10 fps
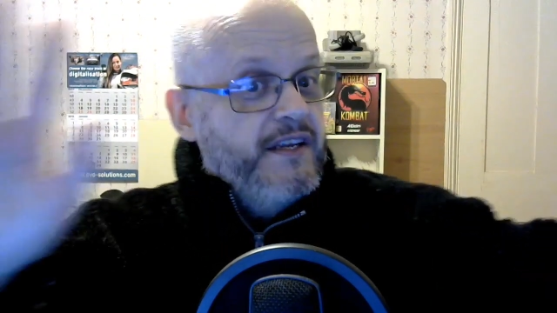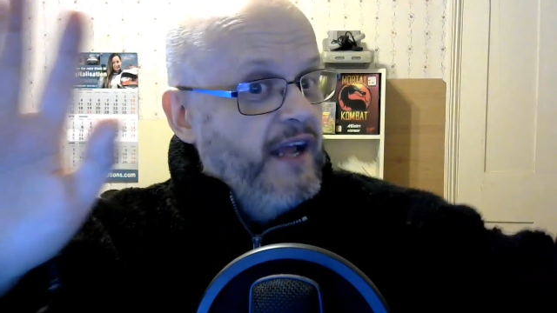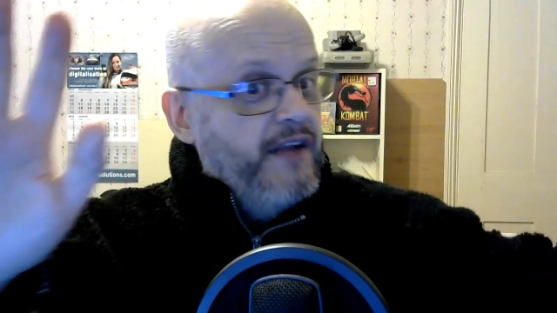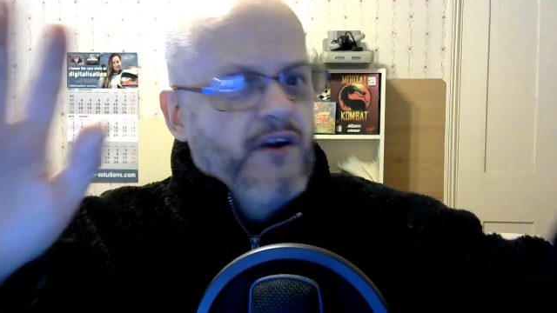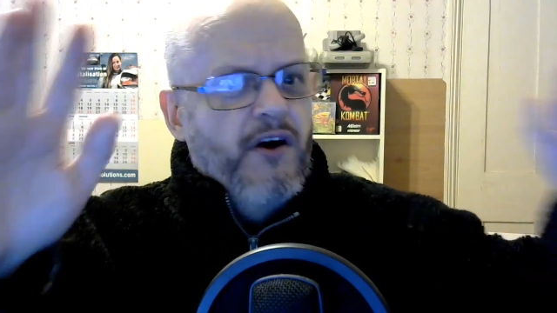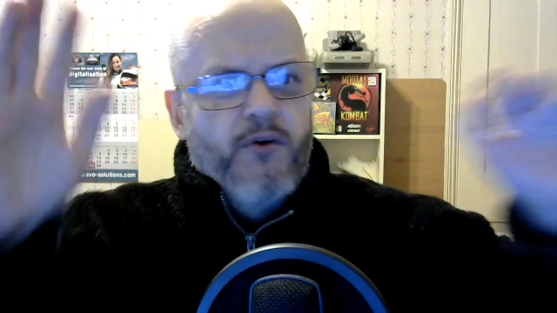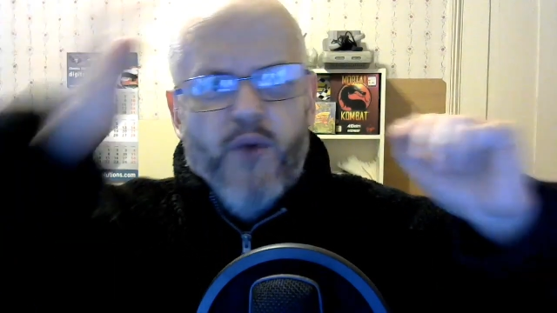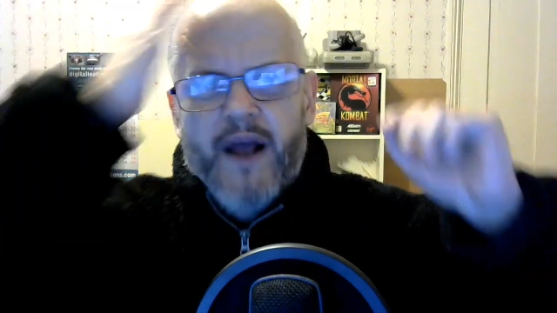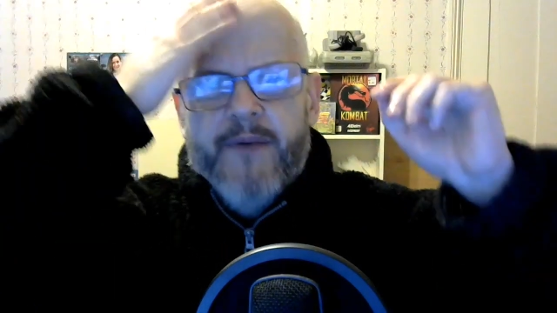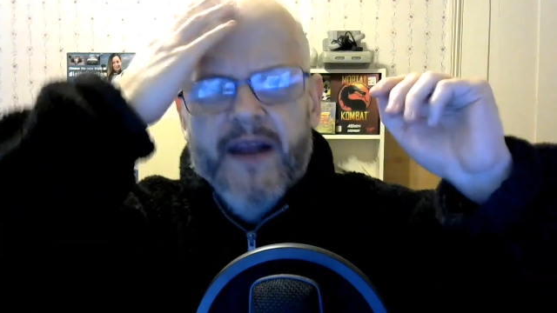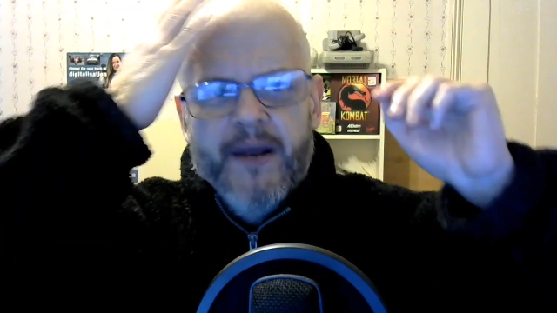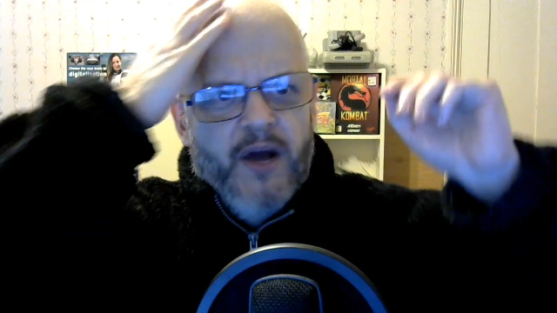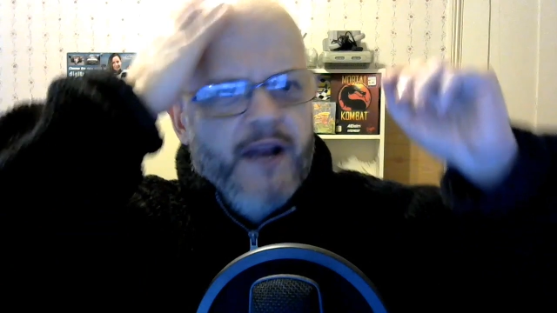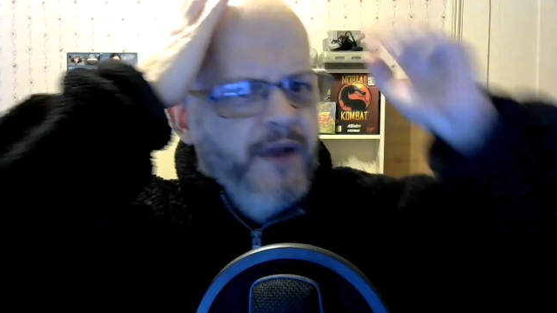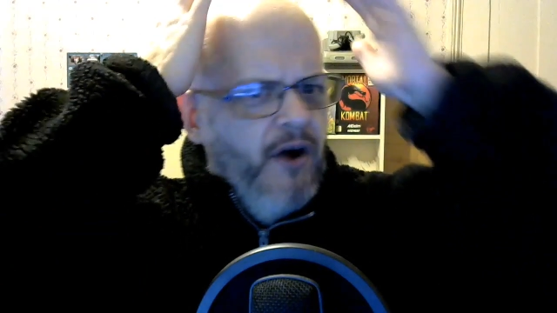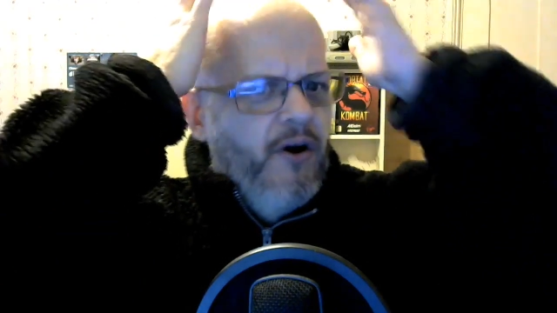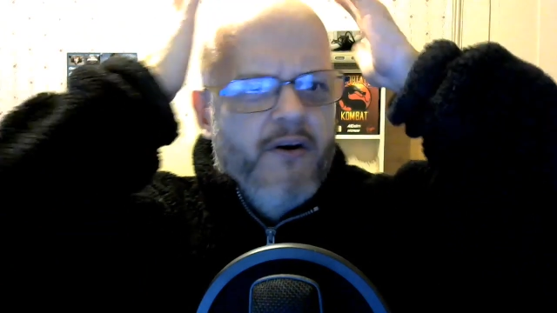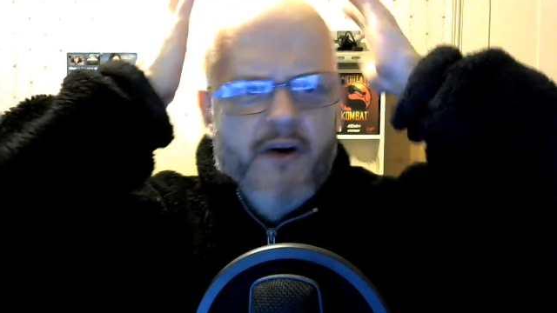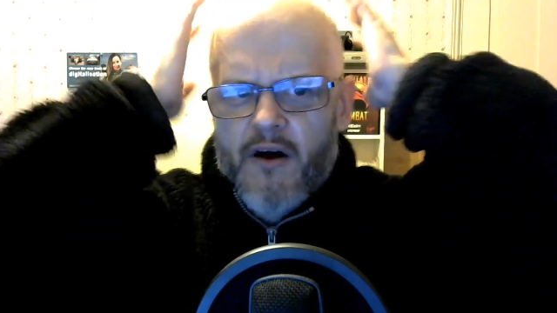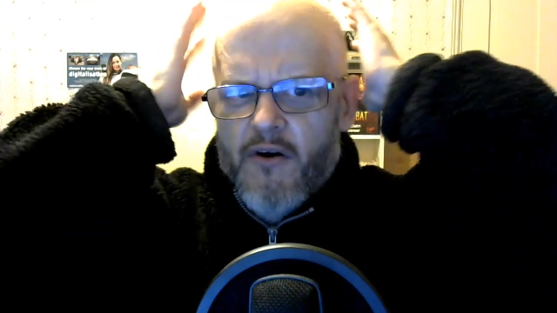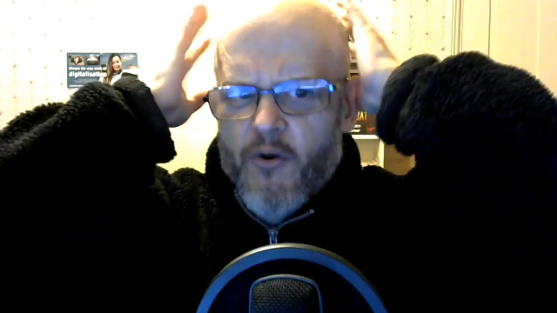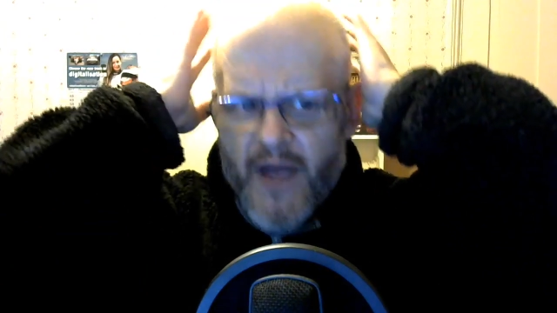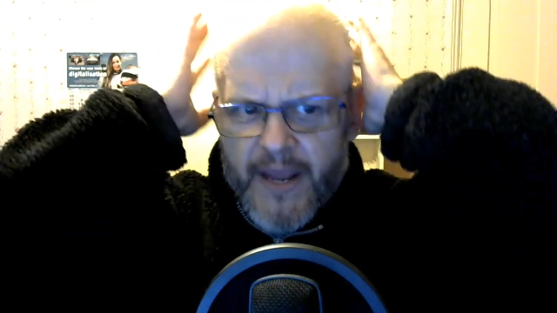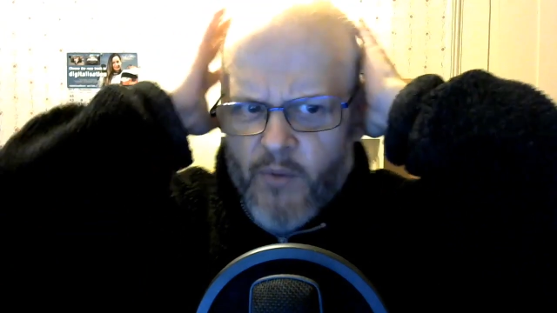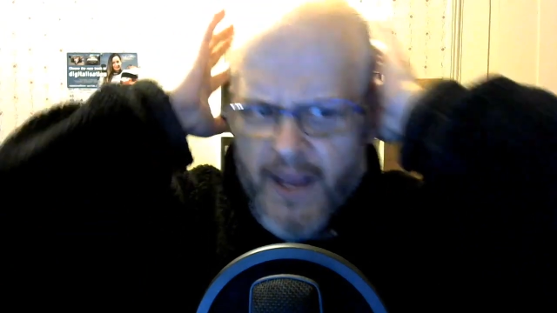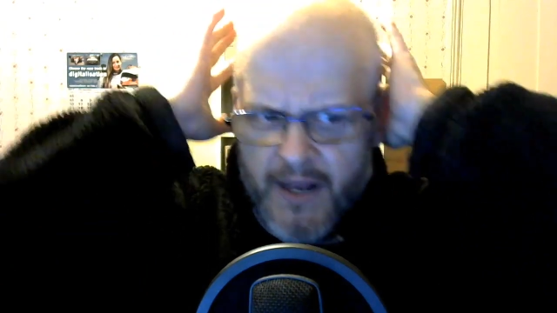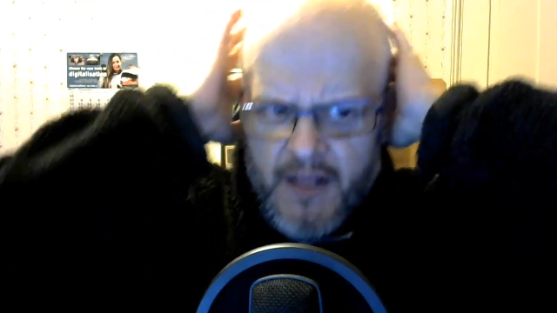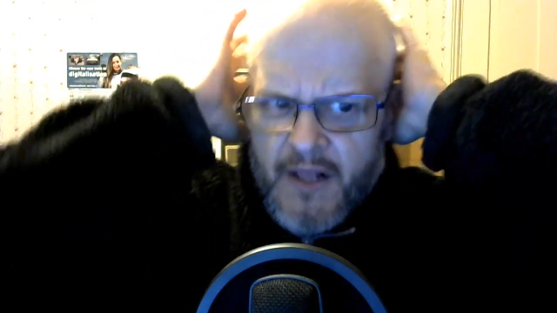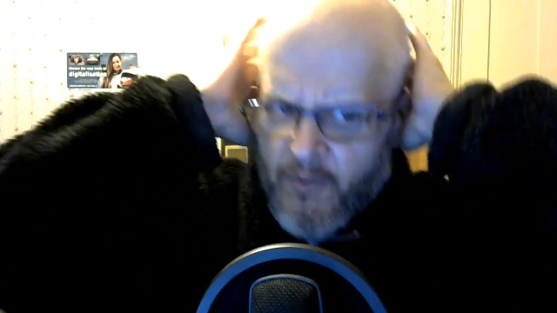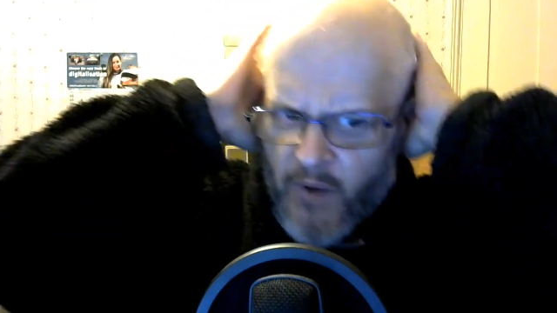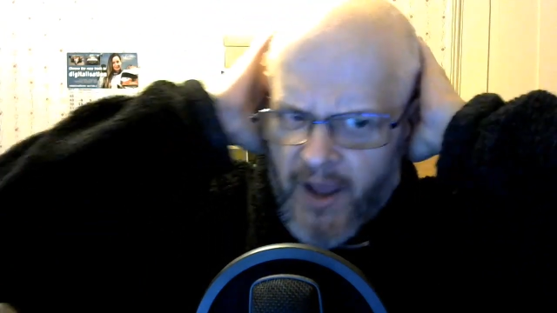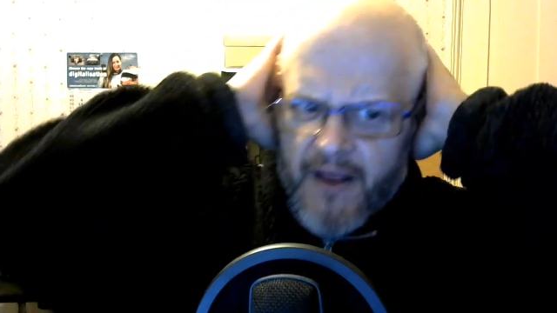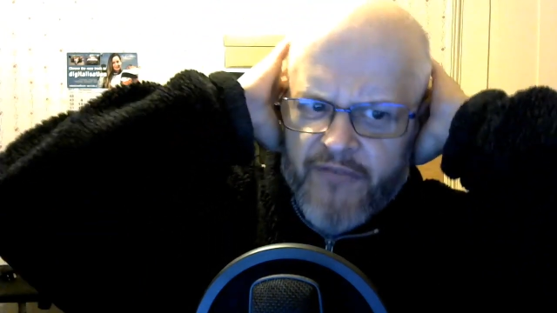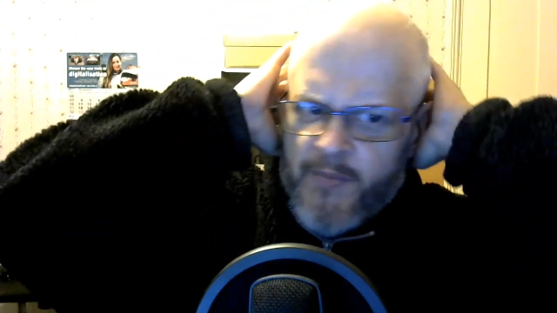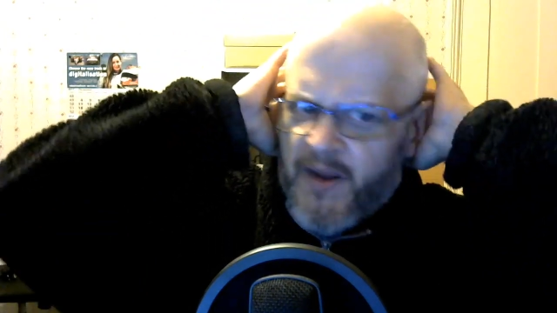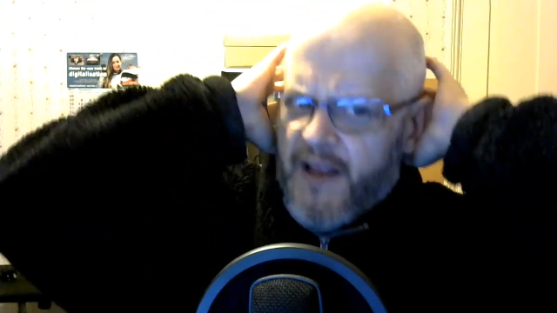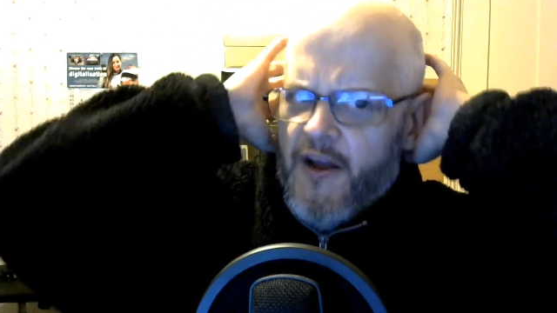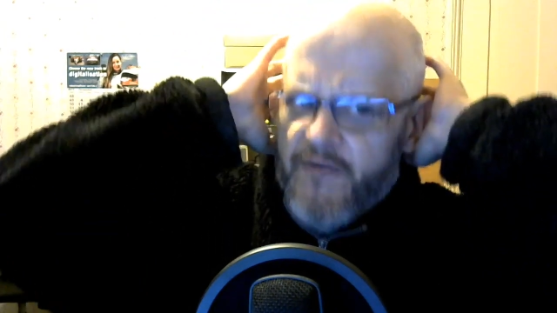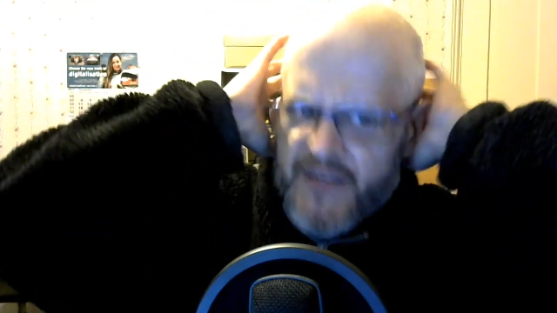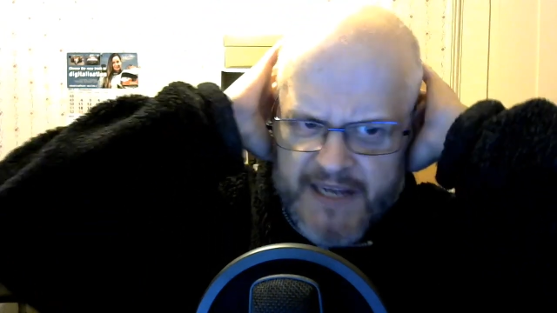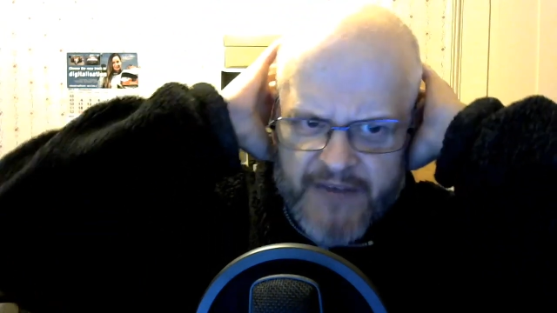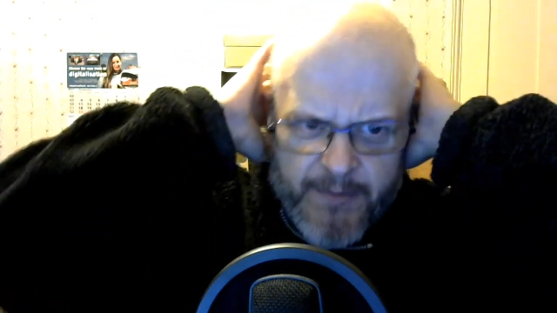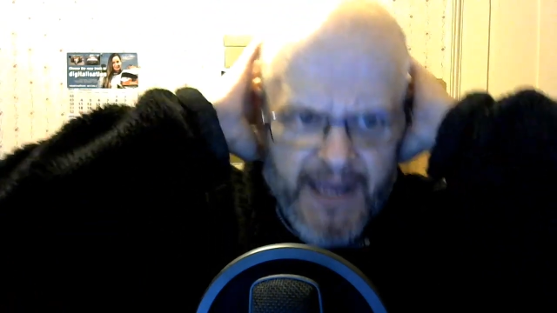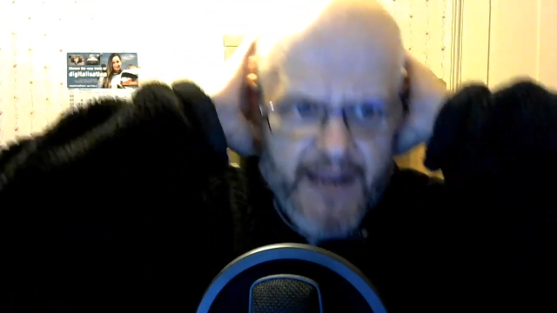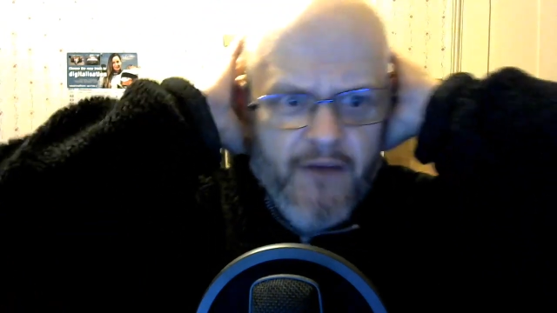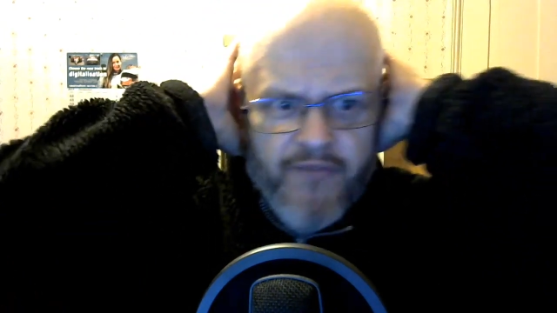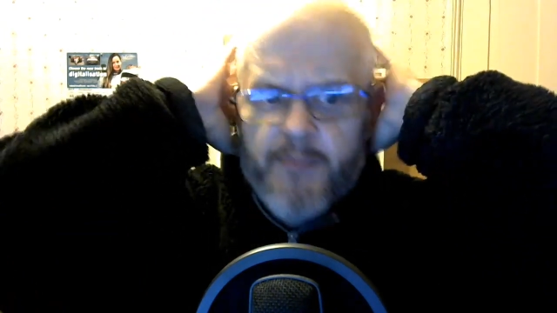Yeah. Oh, wait a minute. Oh, wait. I think my COVID's coming back.